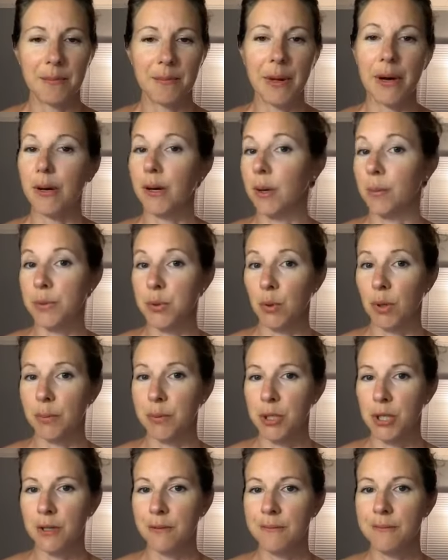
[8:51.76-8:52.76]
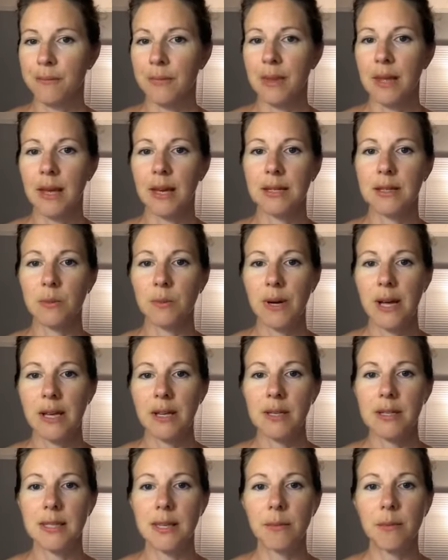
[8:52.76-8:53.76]
better absorption. As
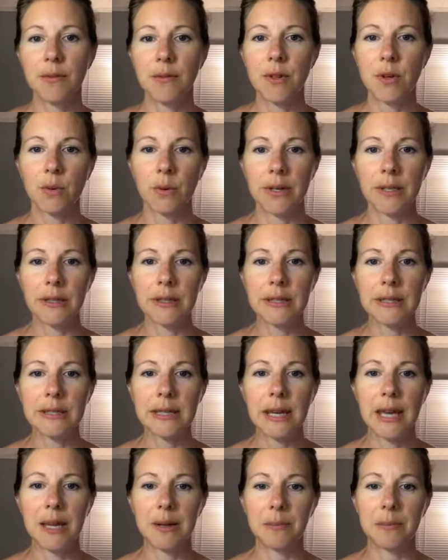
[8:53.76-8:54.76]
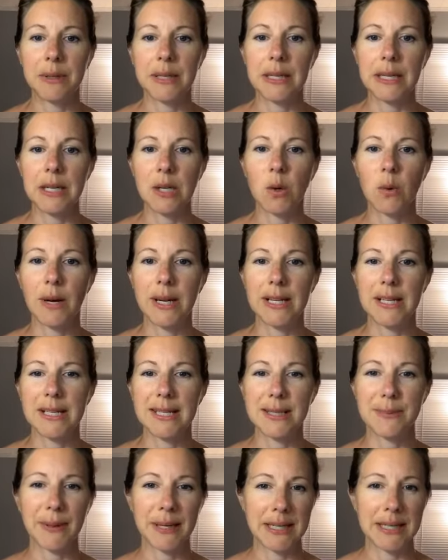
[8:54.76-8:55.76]
well, some of the oils can be quite
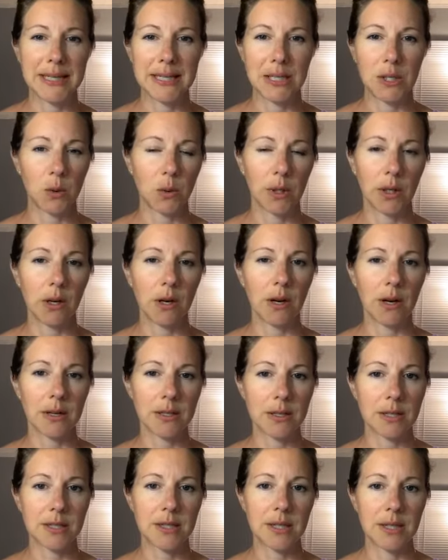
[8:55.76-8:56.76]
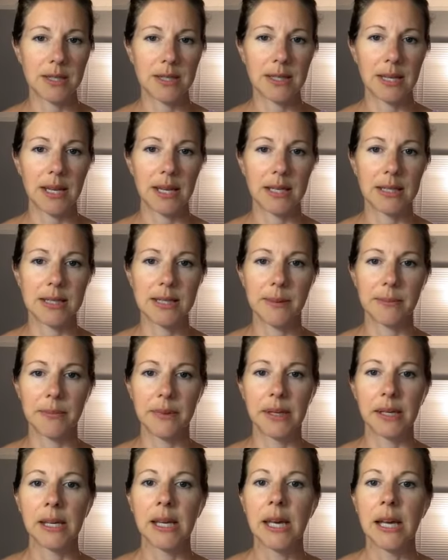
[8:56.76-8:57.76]
spicy or hot to the skin,
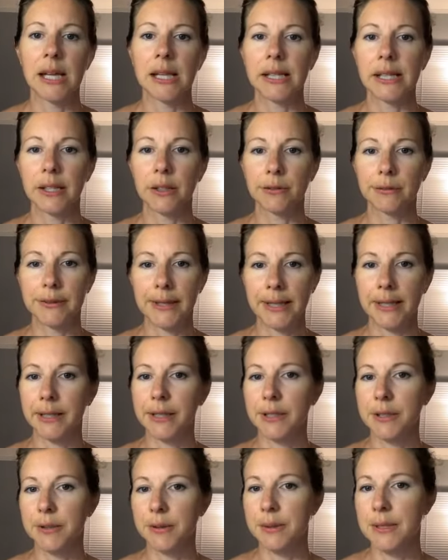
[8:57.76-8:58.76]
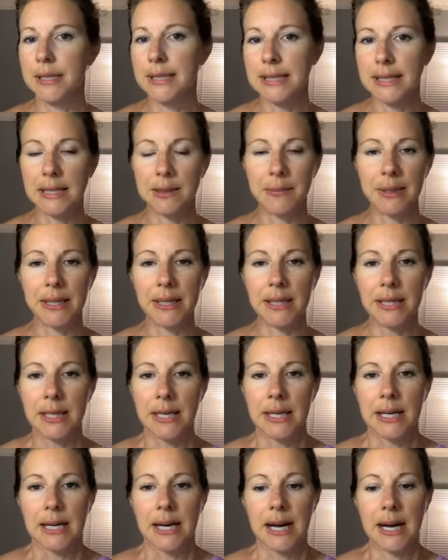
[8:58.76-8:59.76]
something like oregano and cinnamon.
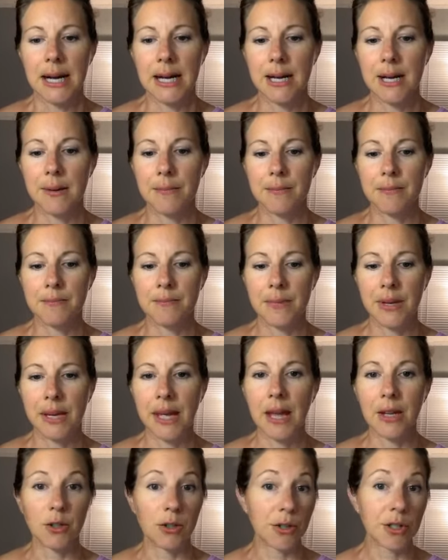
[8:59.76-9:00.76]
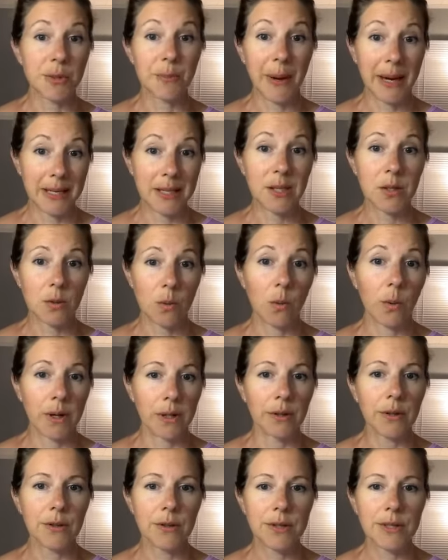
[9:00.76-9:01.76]
Again, your spice
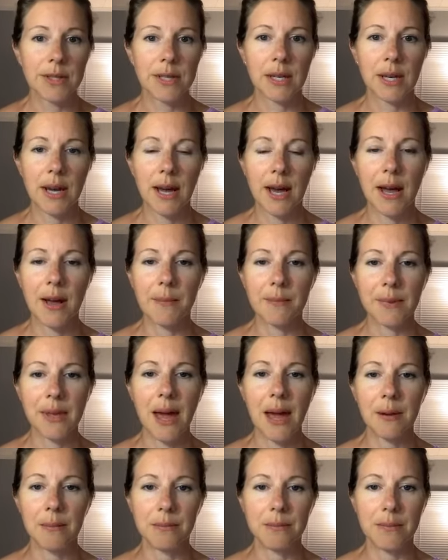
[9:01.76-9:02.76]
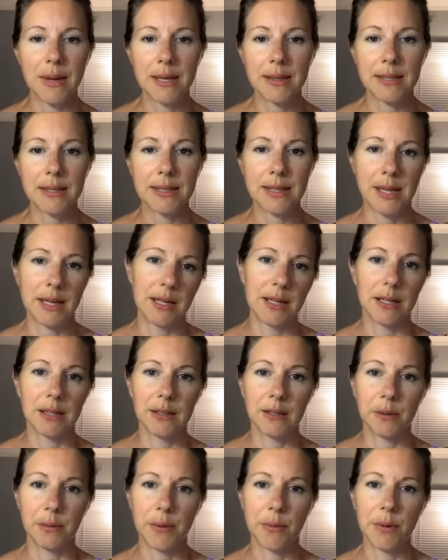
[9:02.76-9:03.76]
oils can make the skin a
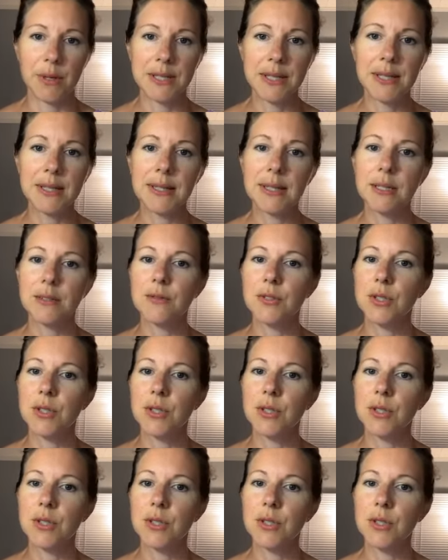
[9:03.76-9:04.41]
little bit more sensitive,